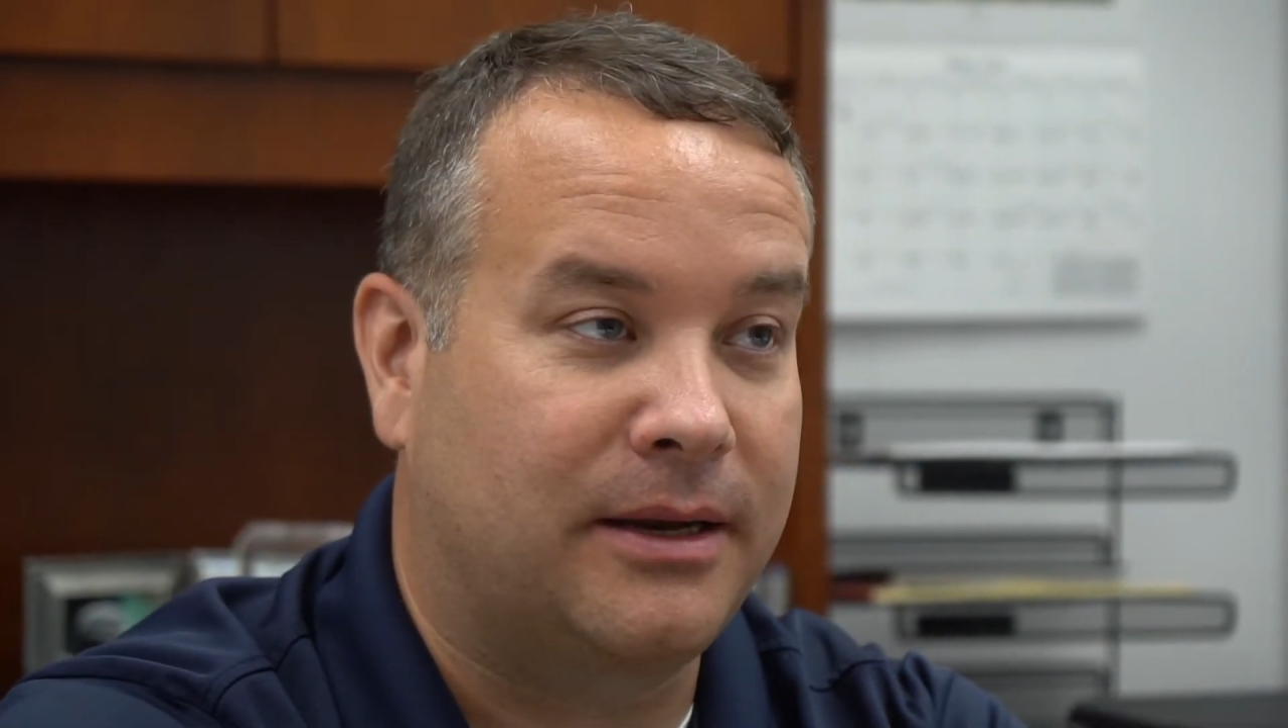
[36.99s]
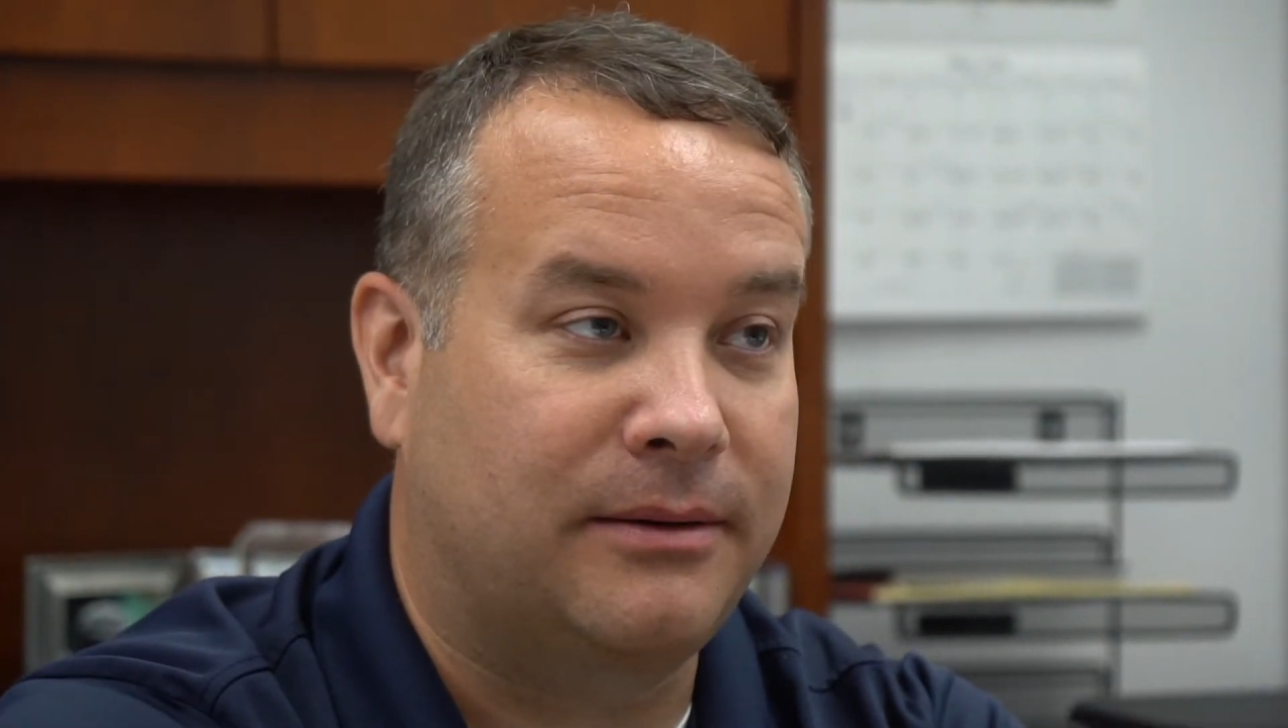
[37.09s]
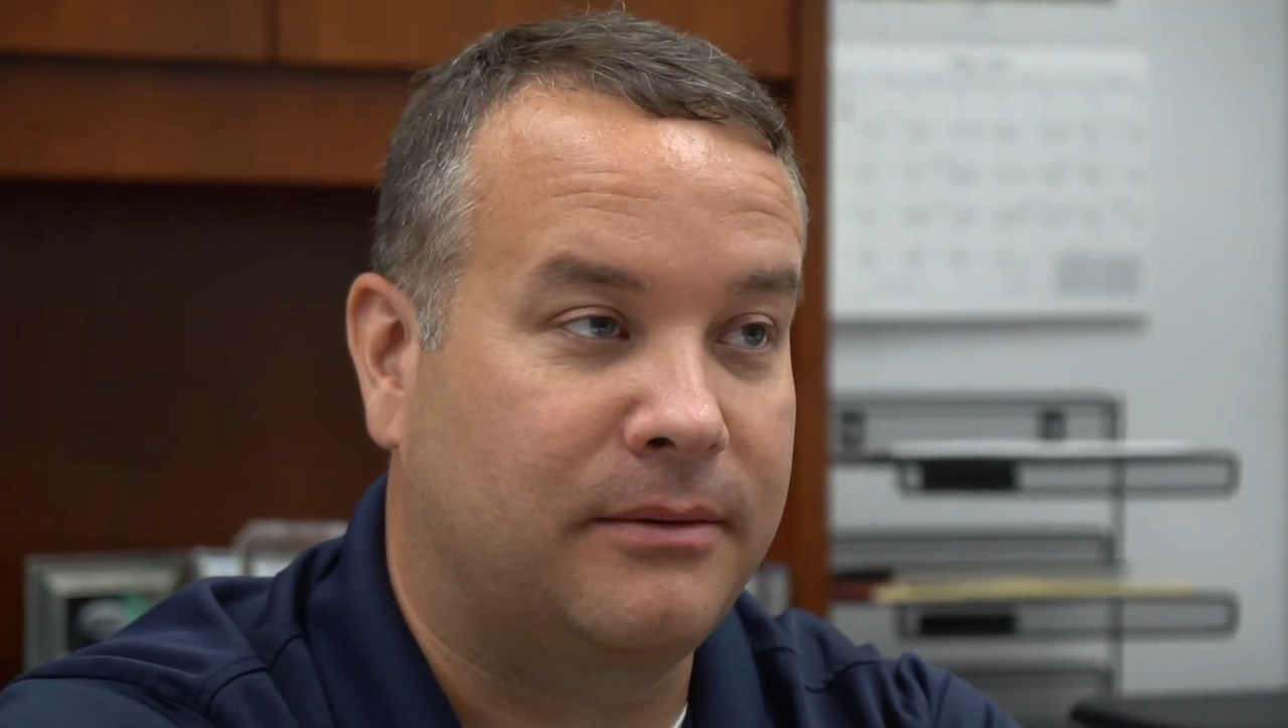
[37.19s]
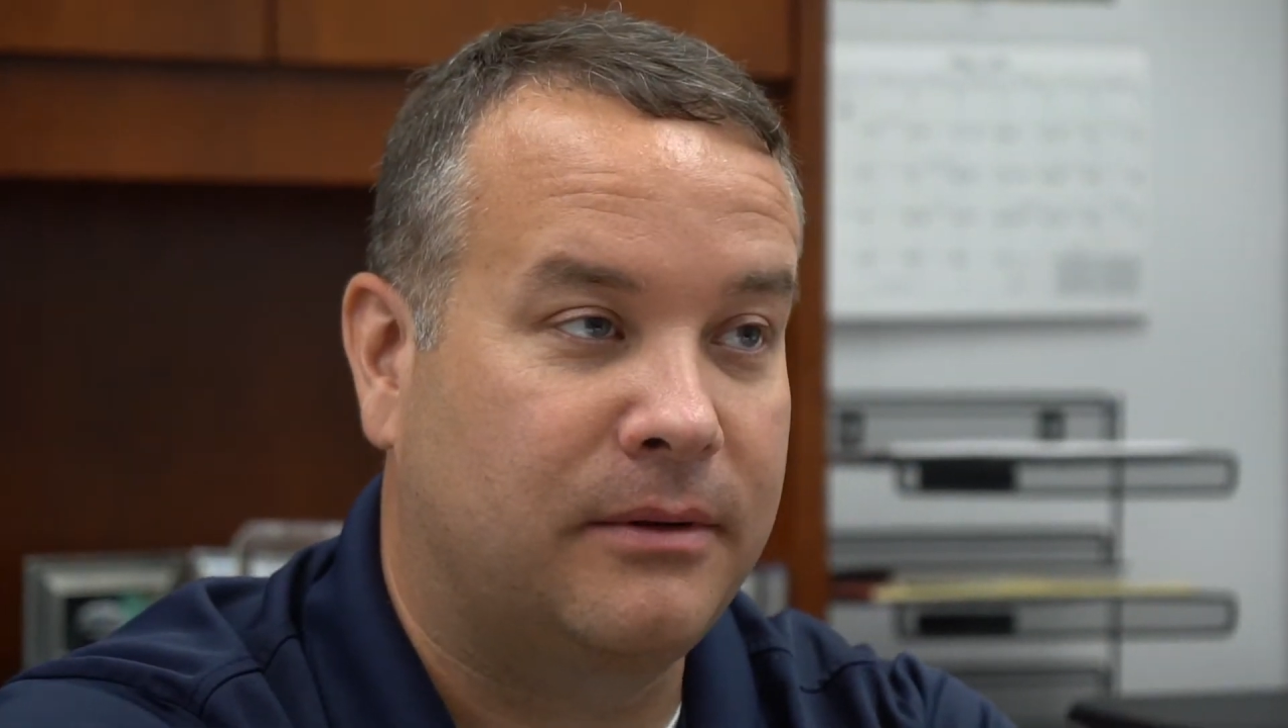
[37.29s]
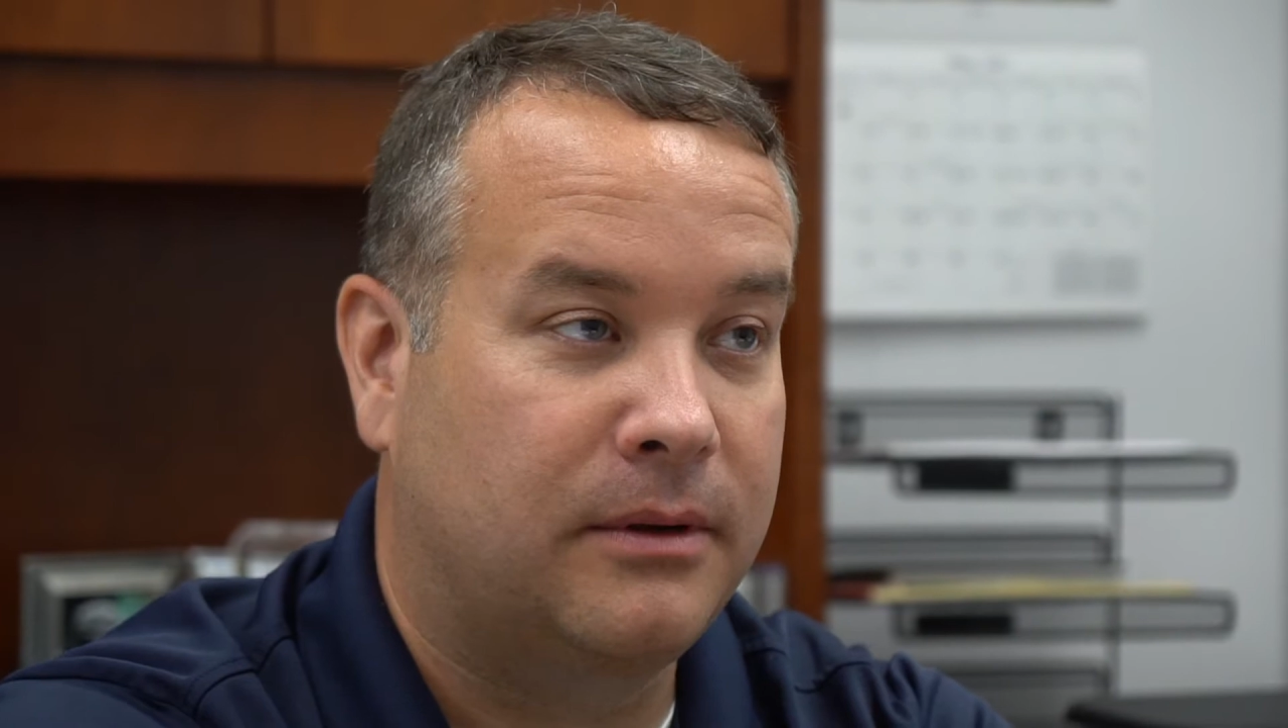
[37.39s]

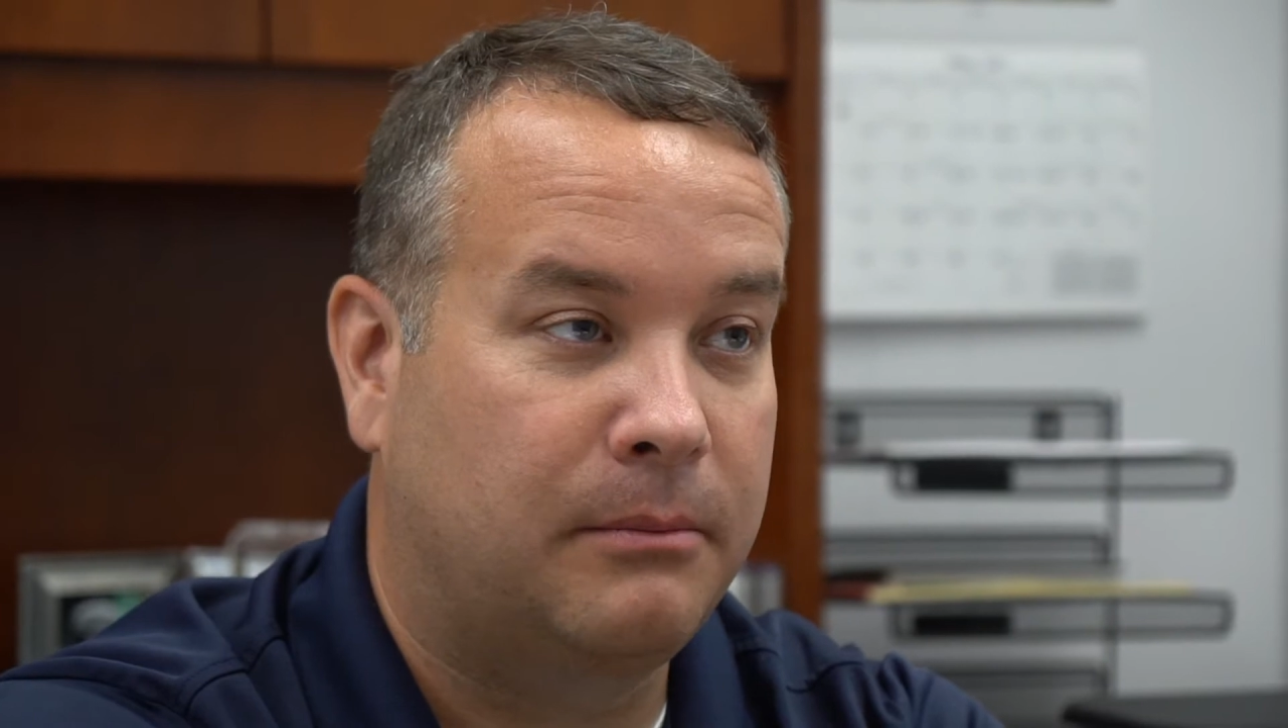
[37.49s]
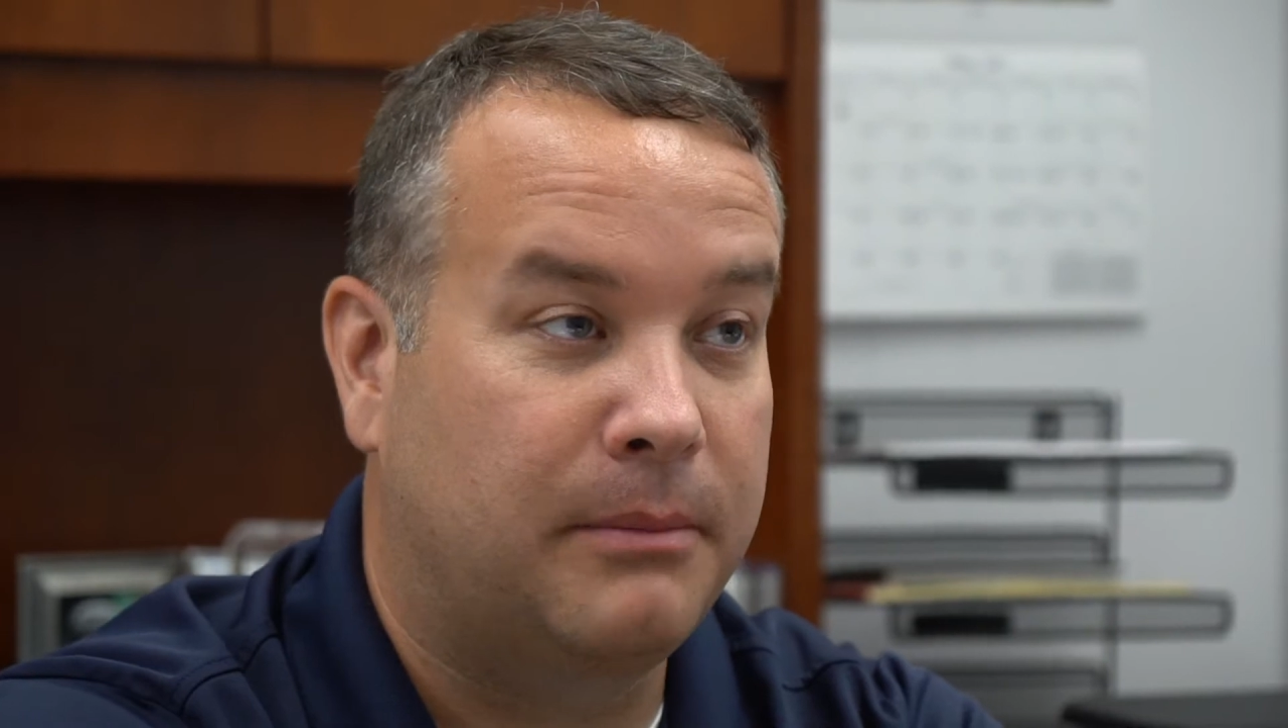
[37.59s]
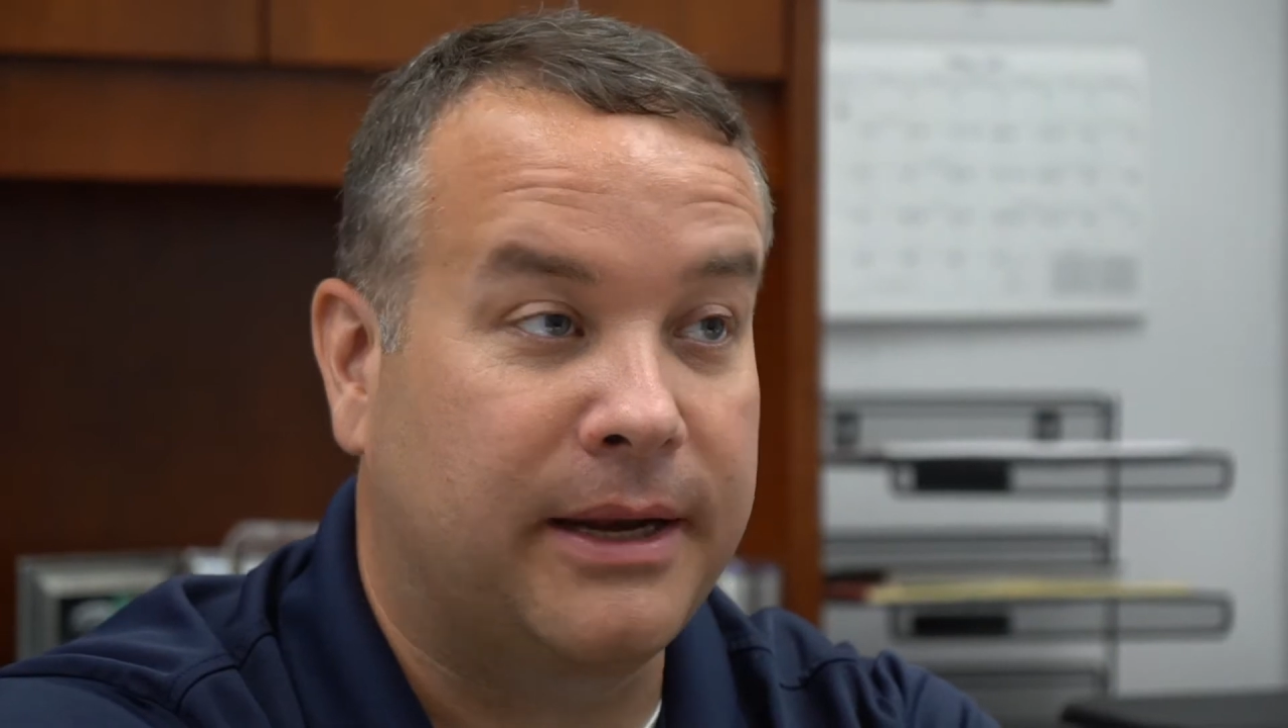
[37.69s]
in